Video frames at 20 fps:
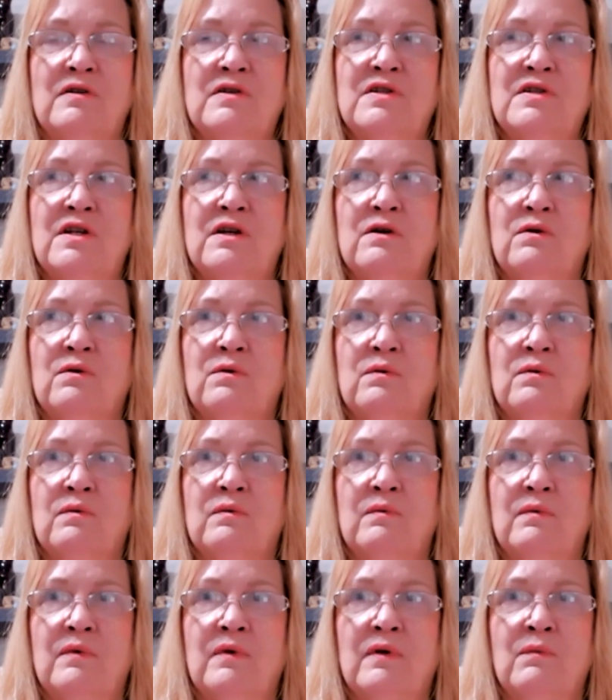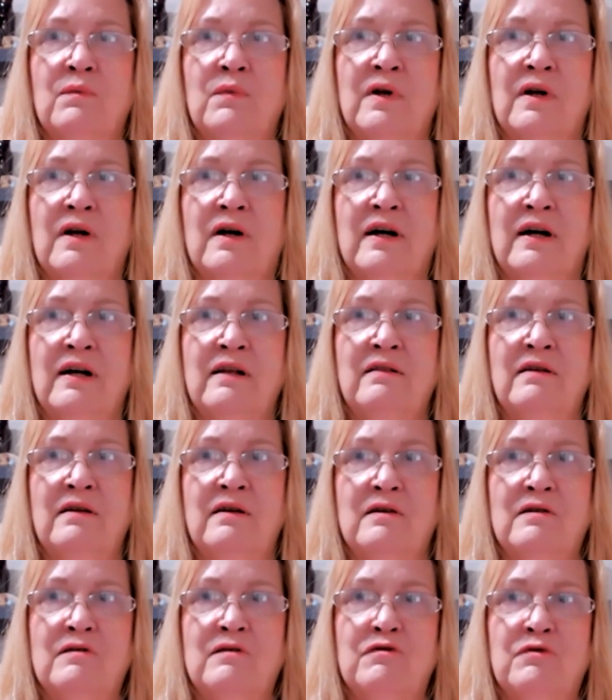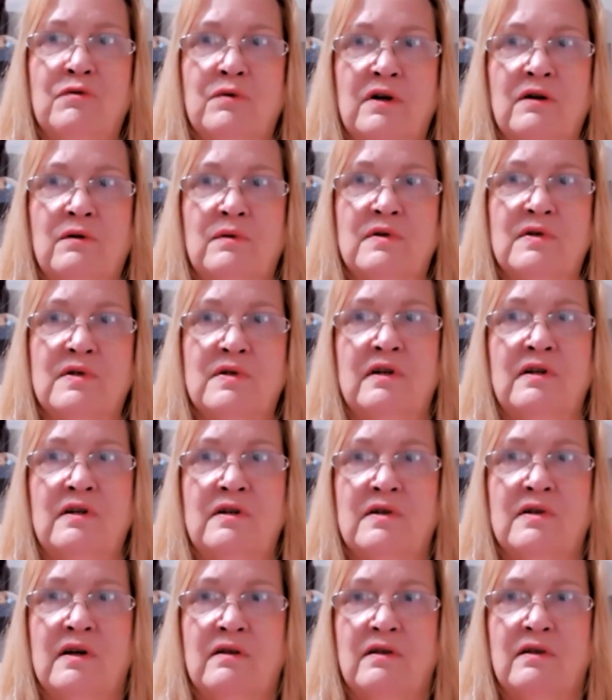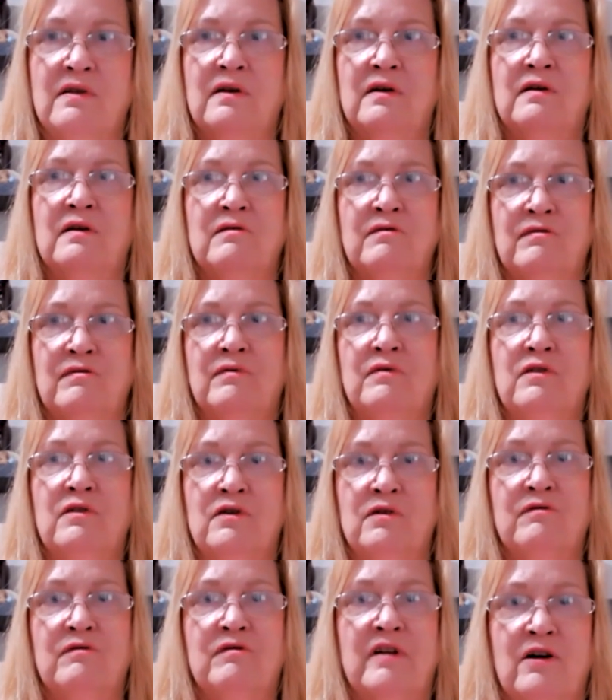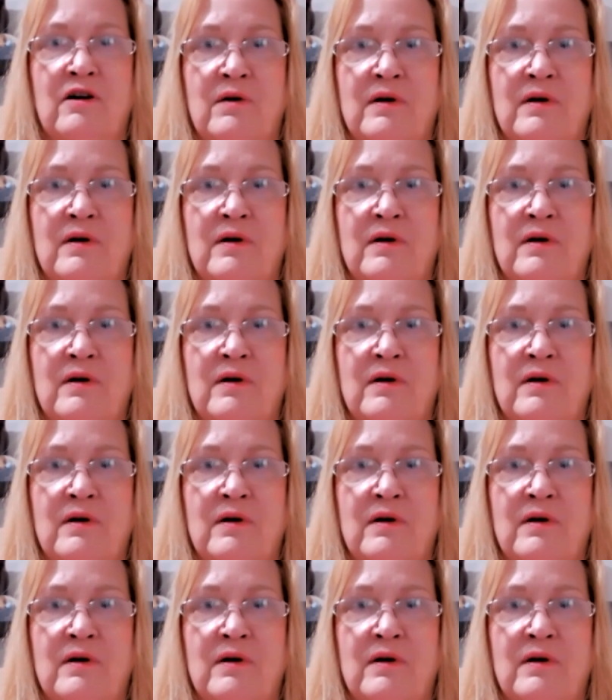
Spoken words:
So when I think of frequencies, I think of, flower